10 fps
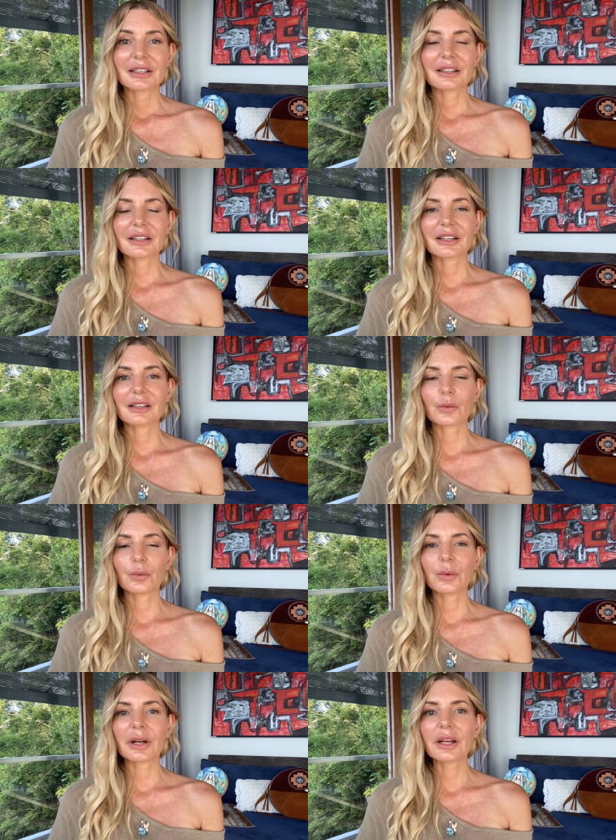that
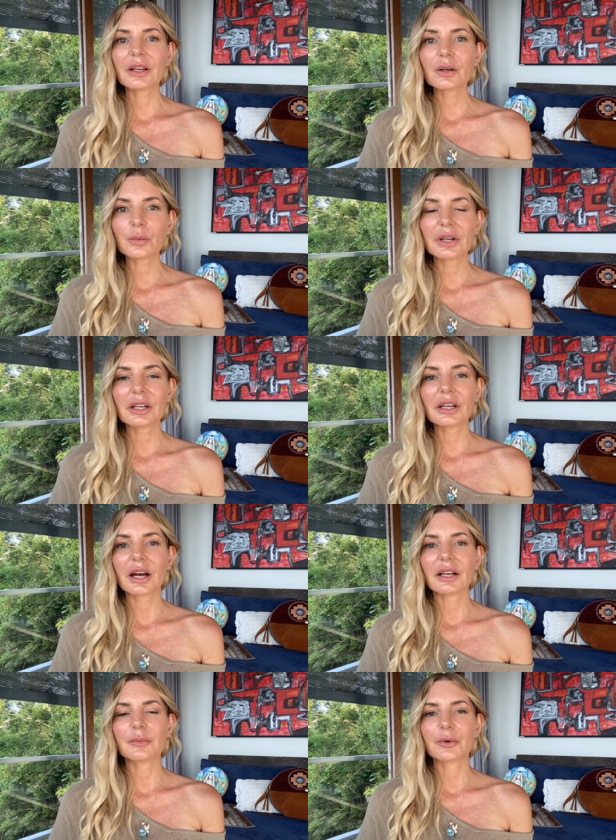when we
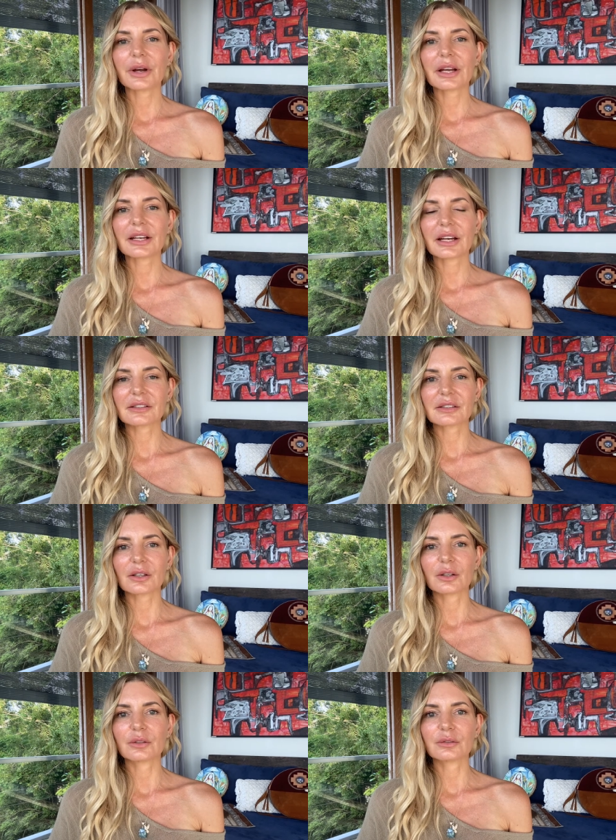are liberating
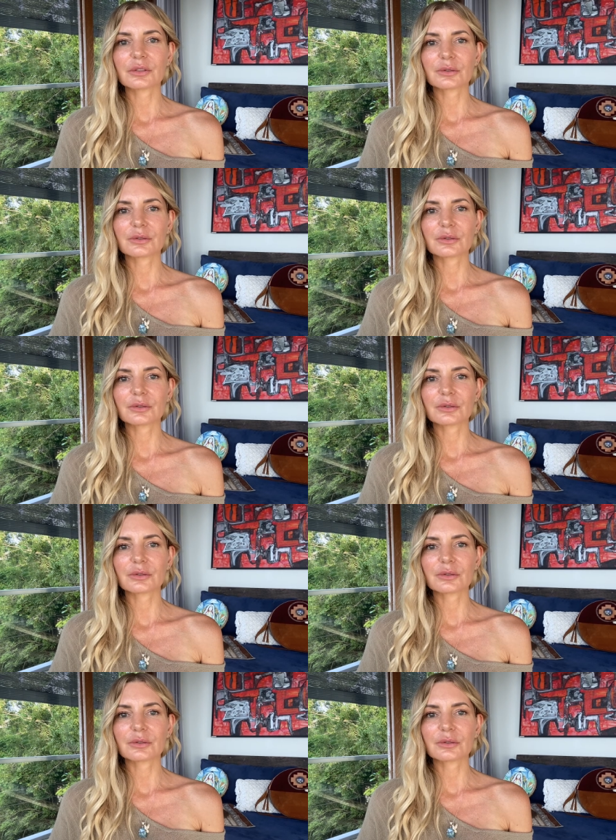ourselves